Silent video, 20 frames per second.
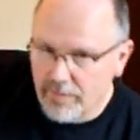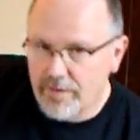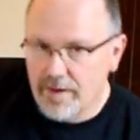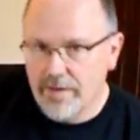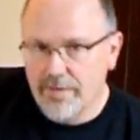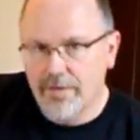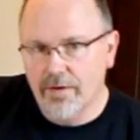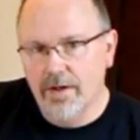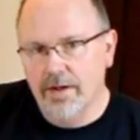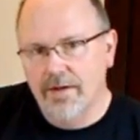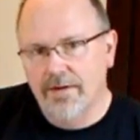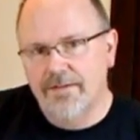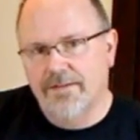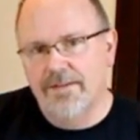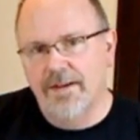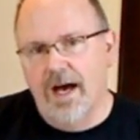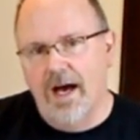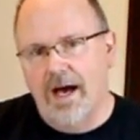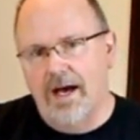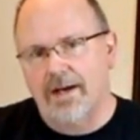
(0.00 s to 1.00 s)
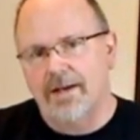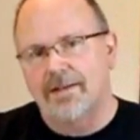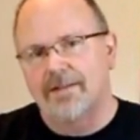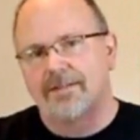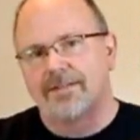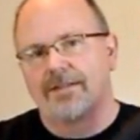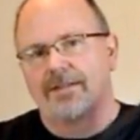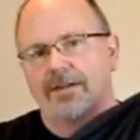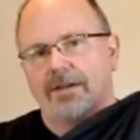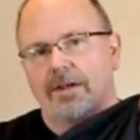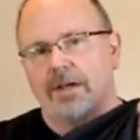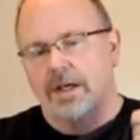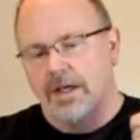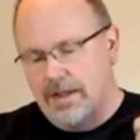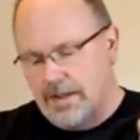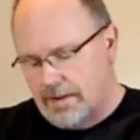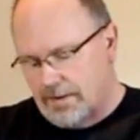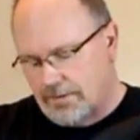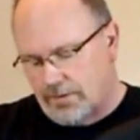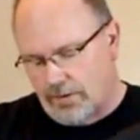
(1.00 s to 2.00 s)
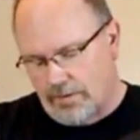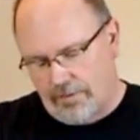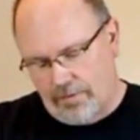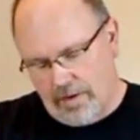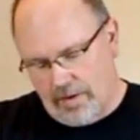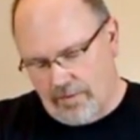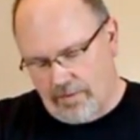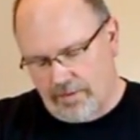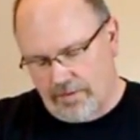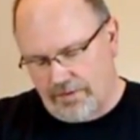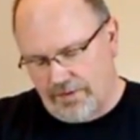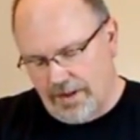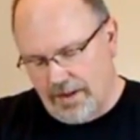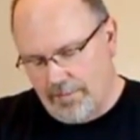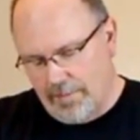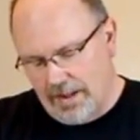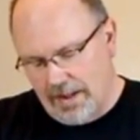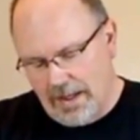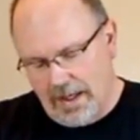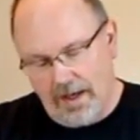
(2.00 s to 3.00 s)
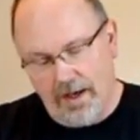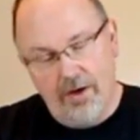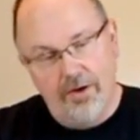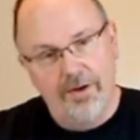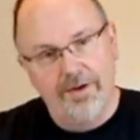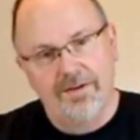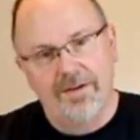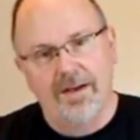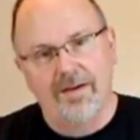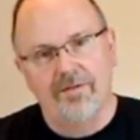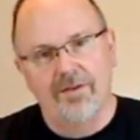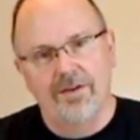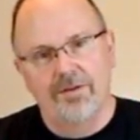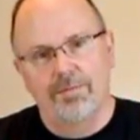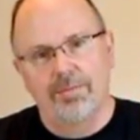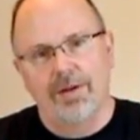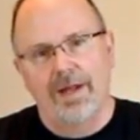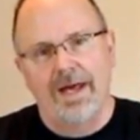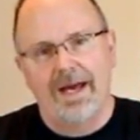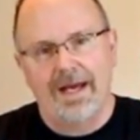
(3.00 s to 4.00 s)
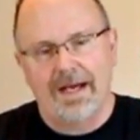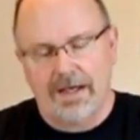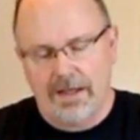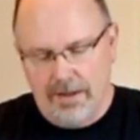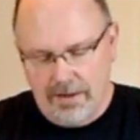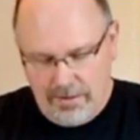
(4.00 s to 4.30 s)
different socks. So if you ever see me, I always have this black